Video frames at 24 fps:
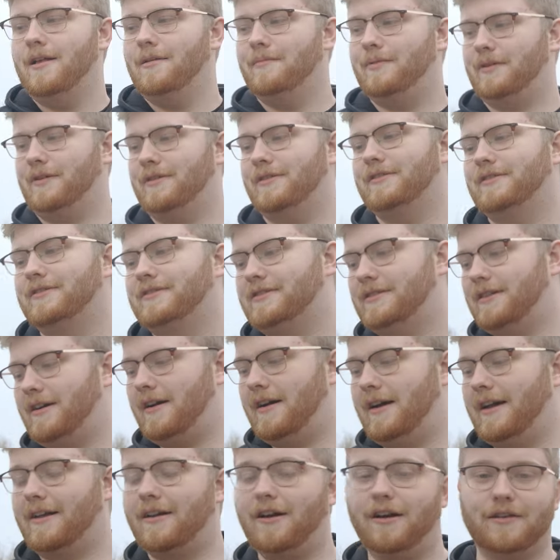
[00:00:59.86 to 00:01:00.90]
because
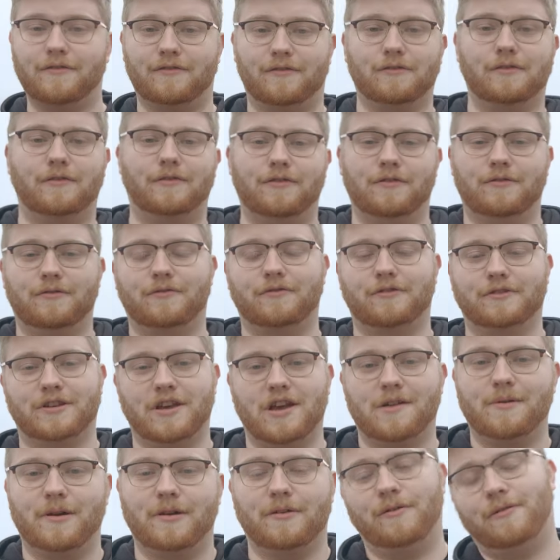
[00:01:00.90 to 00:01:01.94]
I can't afford the fuel for a
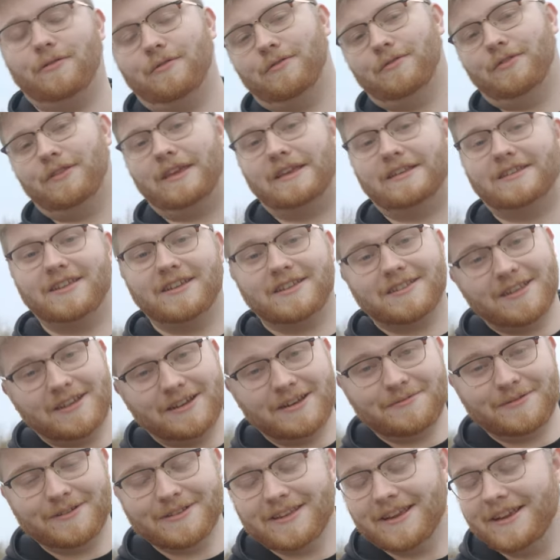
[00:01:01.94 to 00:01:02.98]
turbo or the six
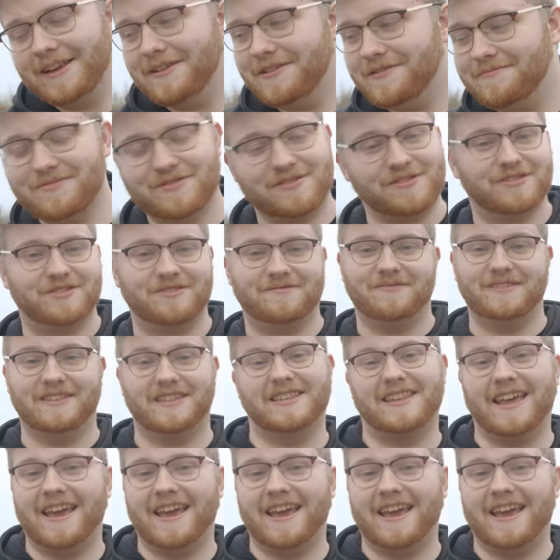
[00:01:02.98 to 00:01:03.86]
cylinder ones that I do because it's a